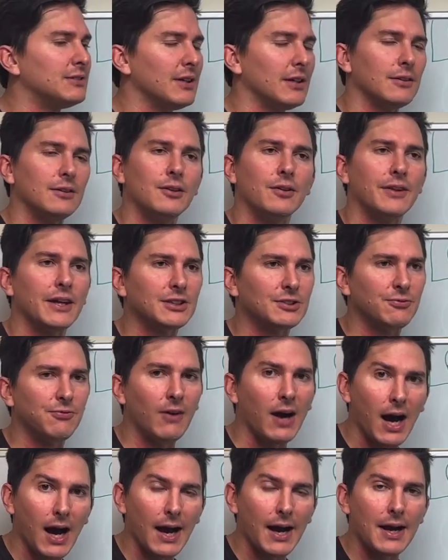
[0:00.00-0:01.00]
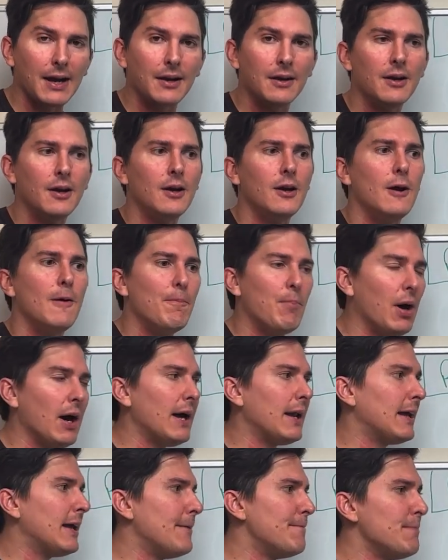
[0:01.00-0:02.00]
That, you know, that's fine,
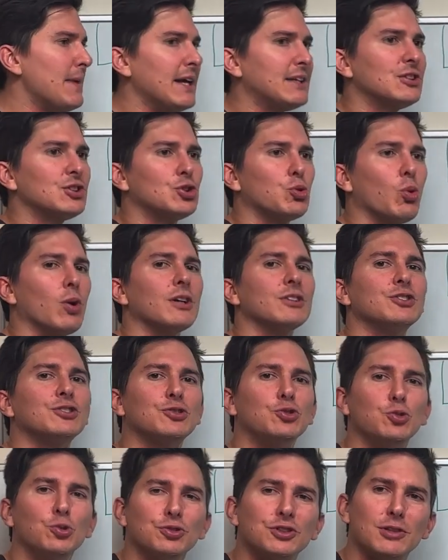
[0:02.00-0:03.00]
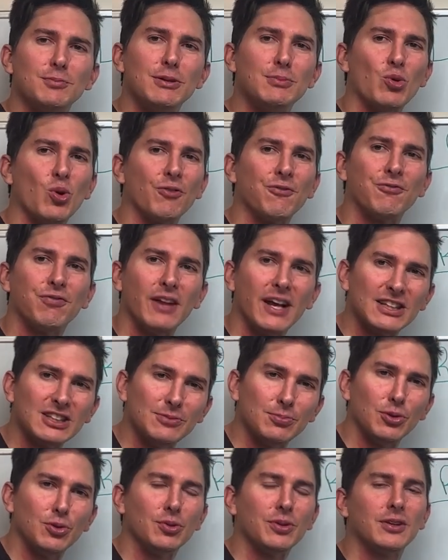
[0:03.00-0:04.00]
but it makes it to where schools can be more
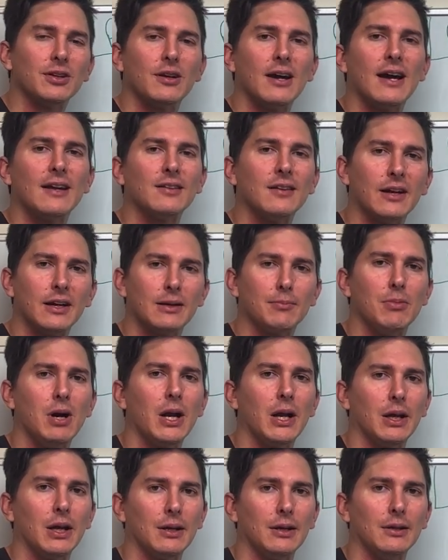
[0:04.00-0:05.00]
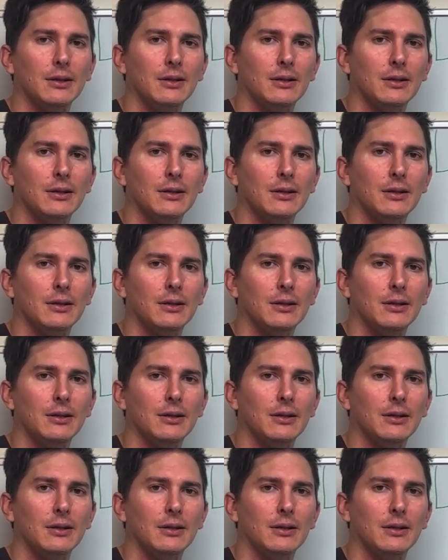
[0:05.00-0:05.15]
flexible with their athletic money.